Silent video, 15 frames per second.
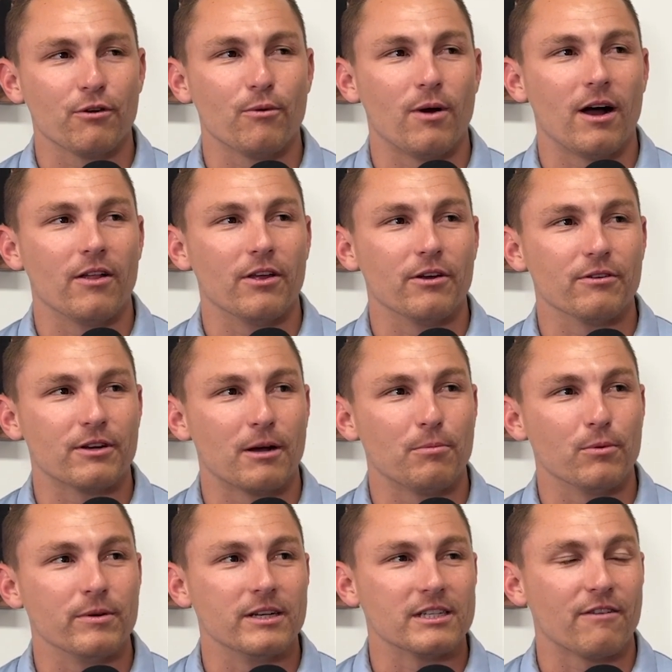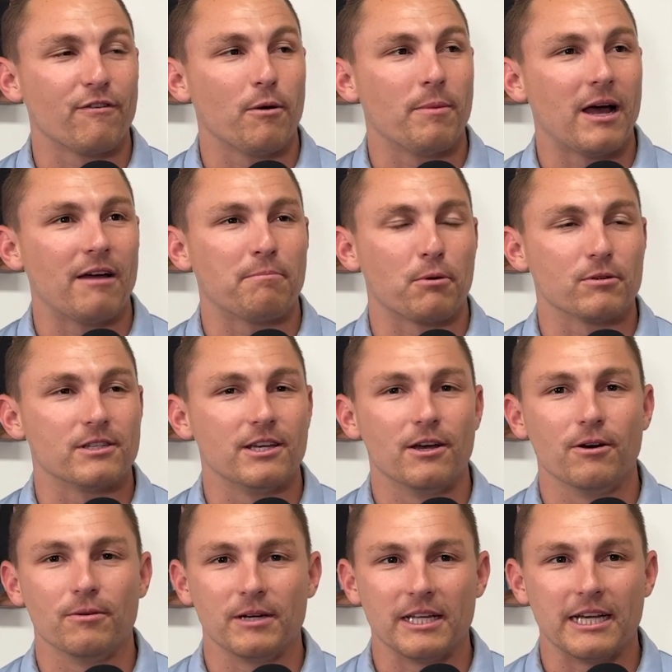a while there, a couple weeks, I felt bad
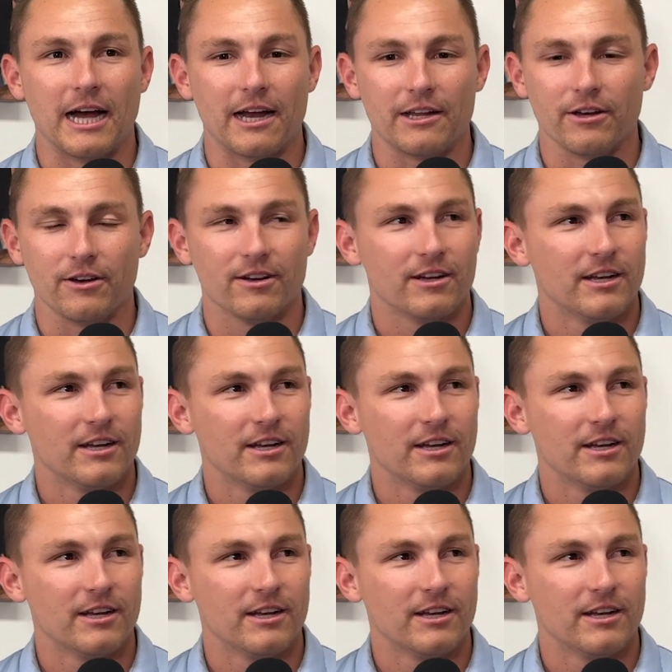Portillo when he got here.